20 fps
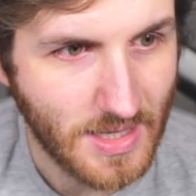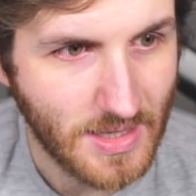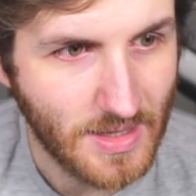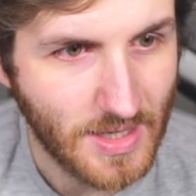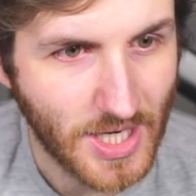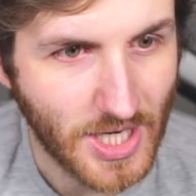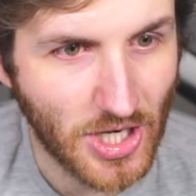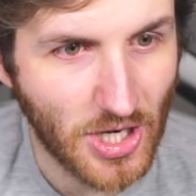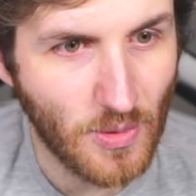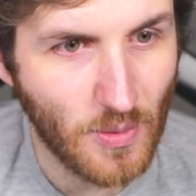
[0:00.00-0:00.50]

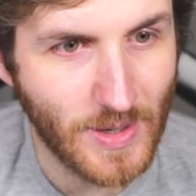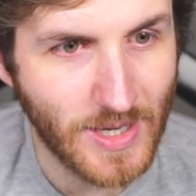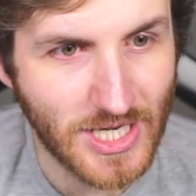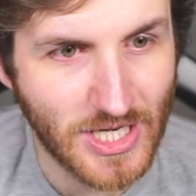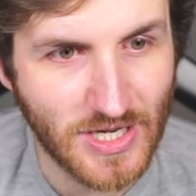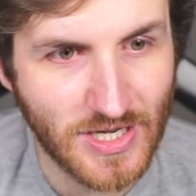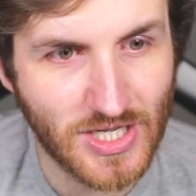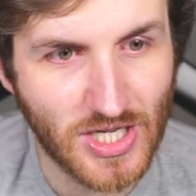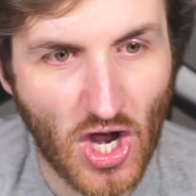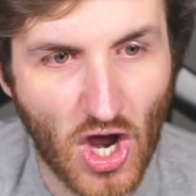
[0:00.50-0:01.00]
You know when you
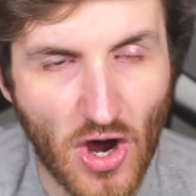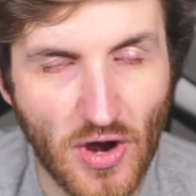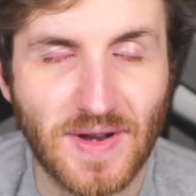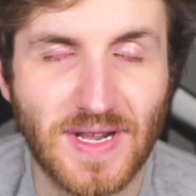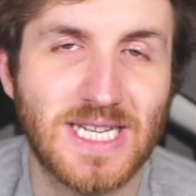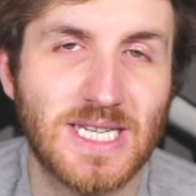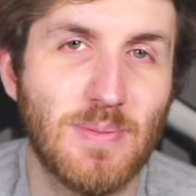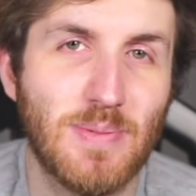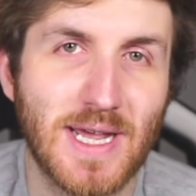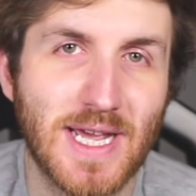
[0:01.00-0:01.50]
just can't
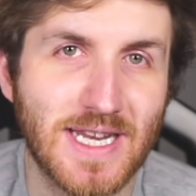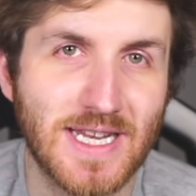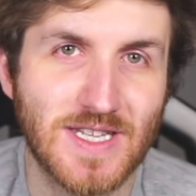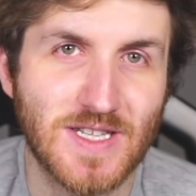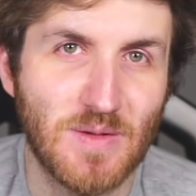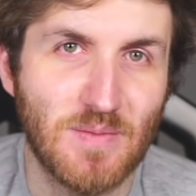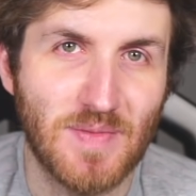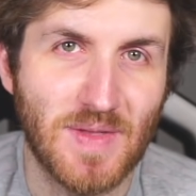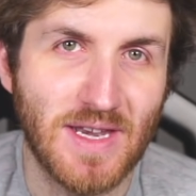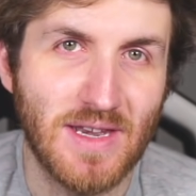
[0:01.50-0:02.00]
explain
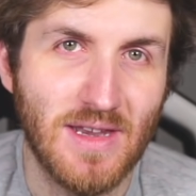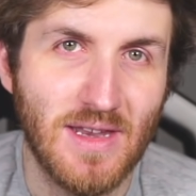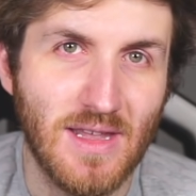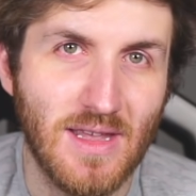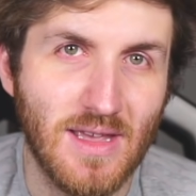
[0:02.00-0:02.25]
something